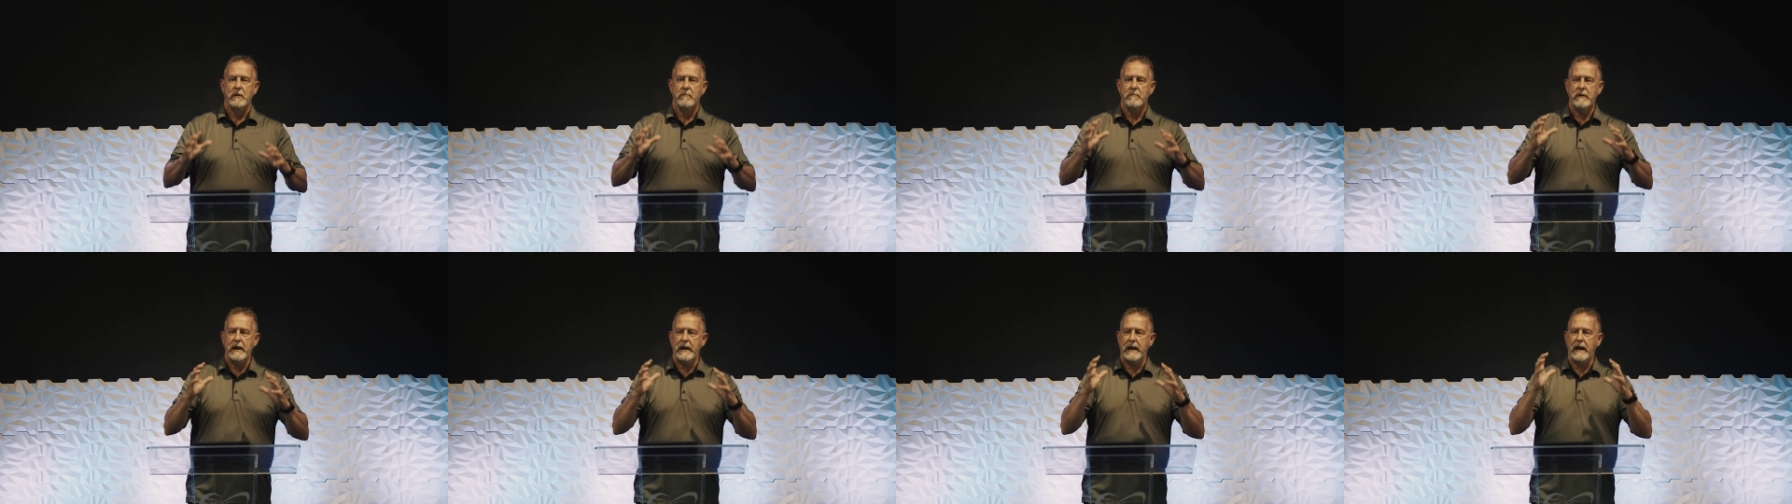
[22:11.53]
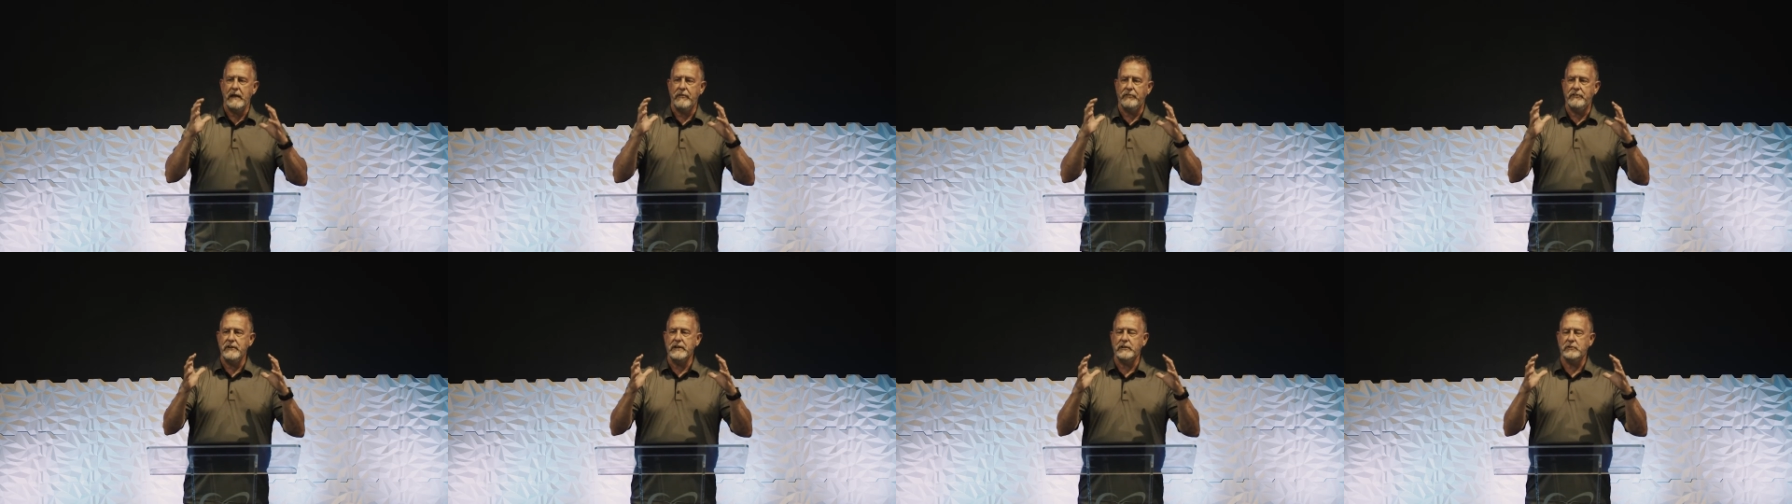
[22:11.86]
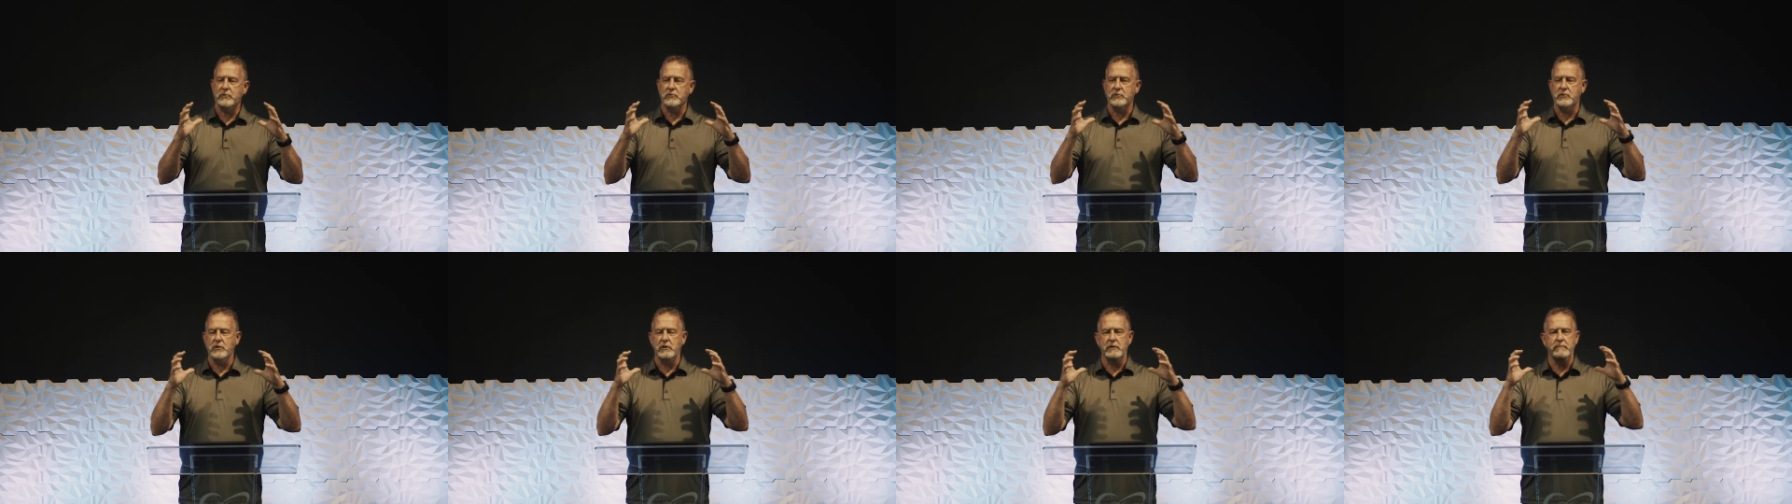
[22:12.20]
Man, I think
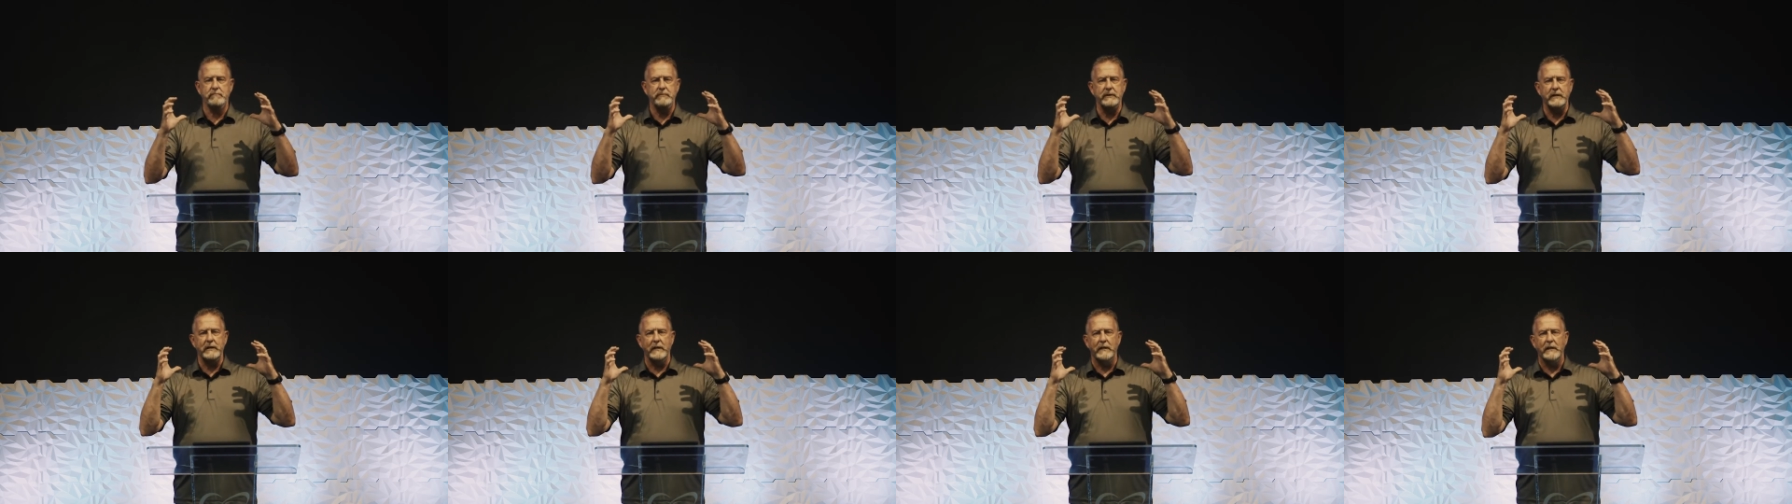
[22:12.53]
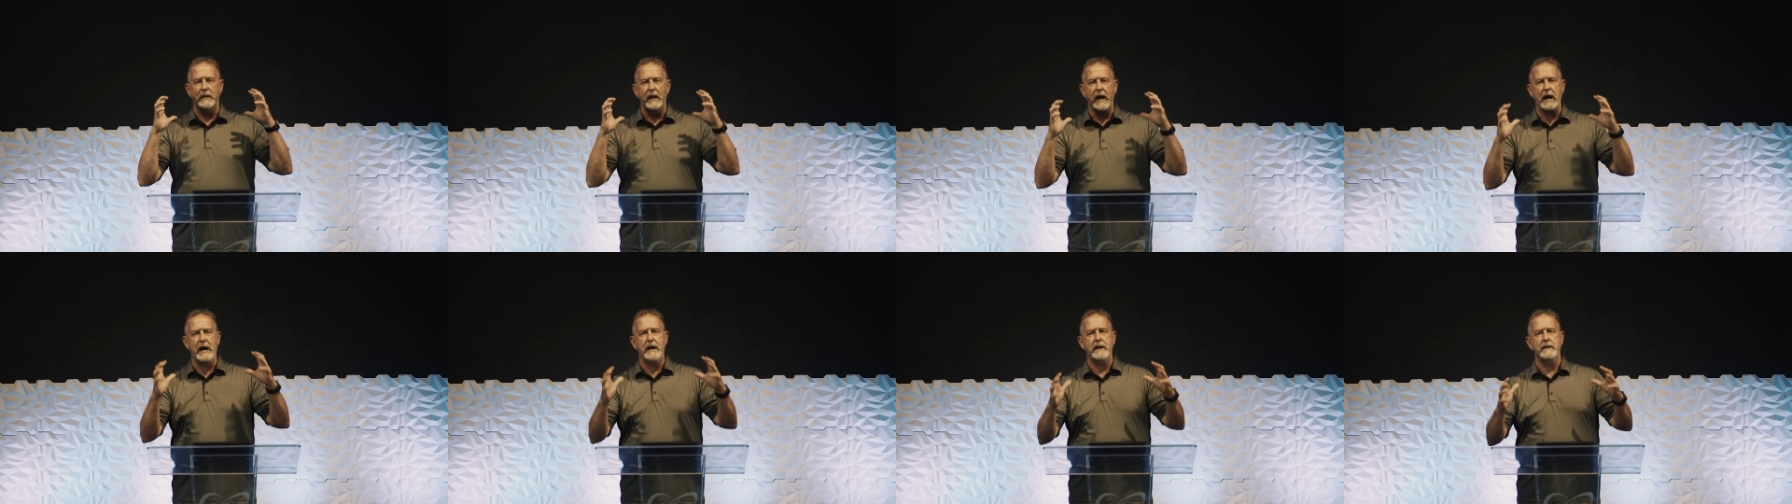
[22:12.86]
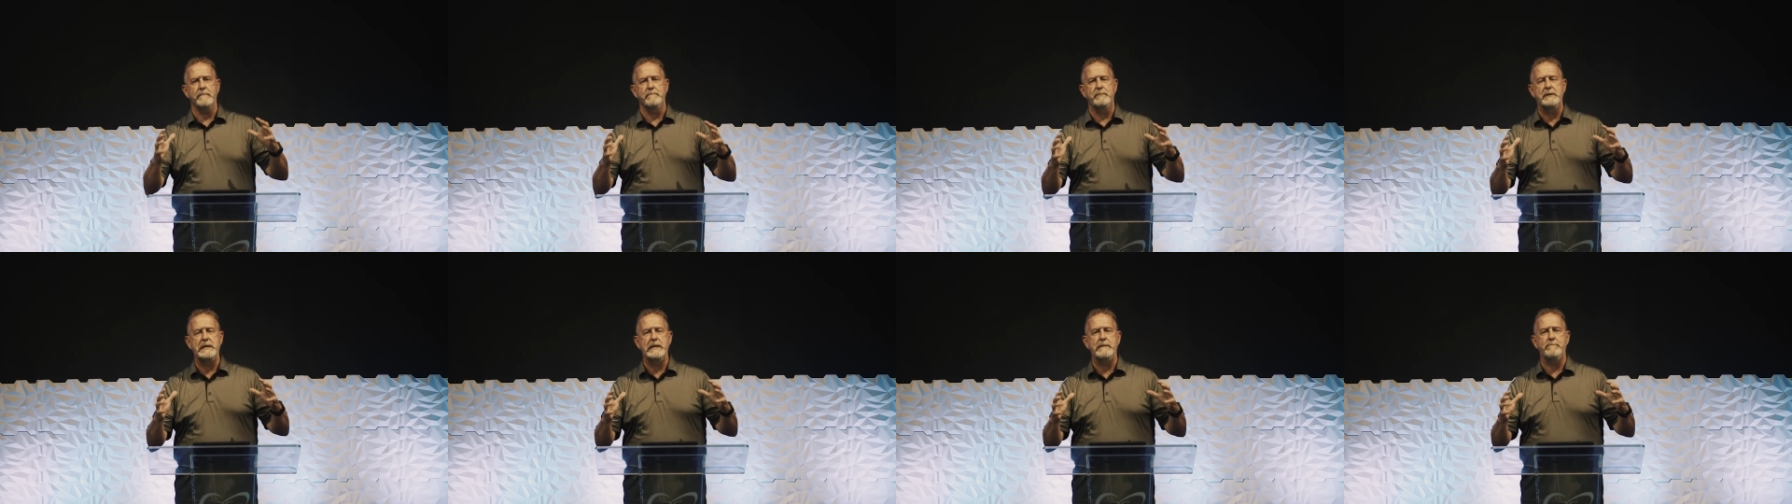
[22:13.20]
there's going to be a lot
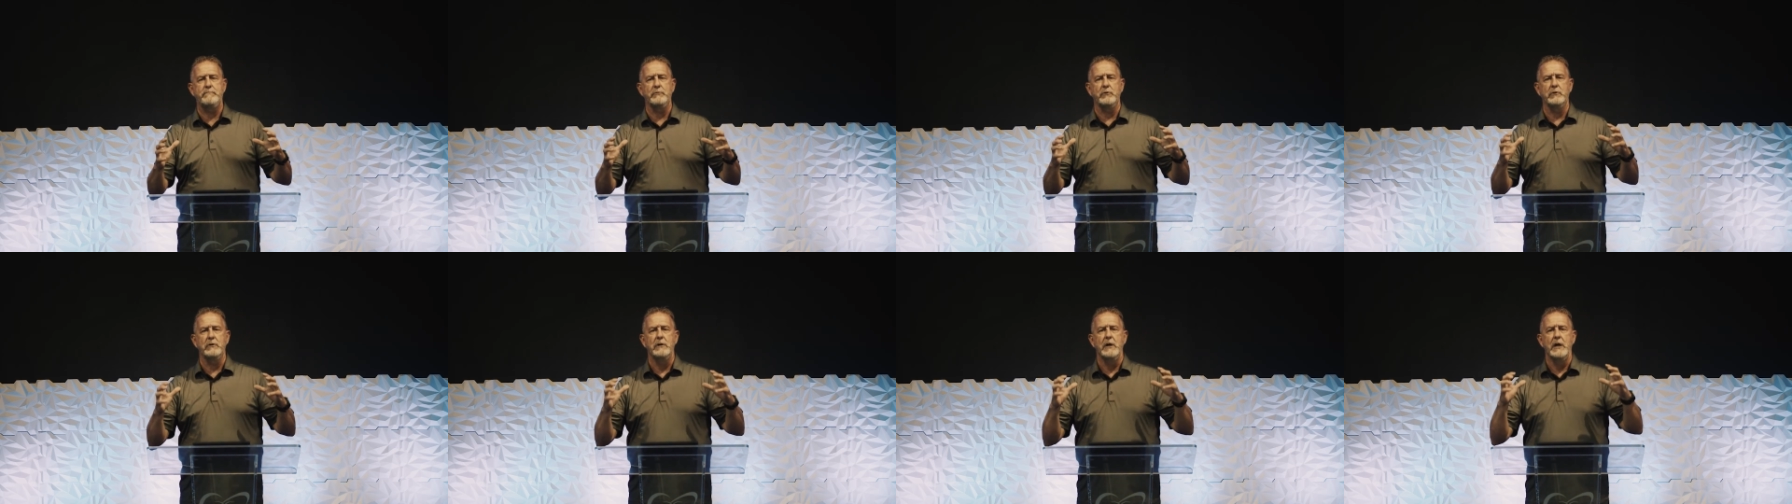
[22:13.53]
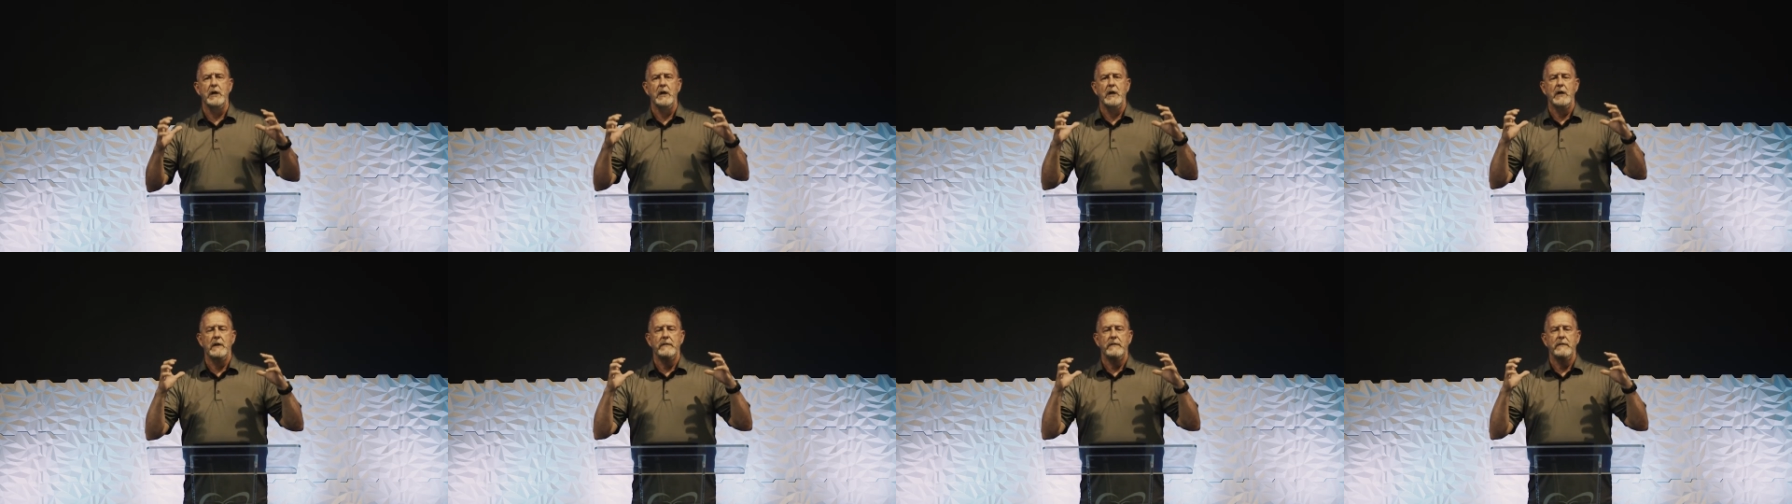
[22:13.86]
of people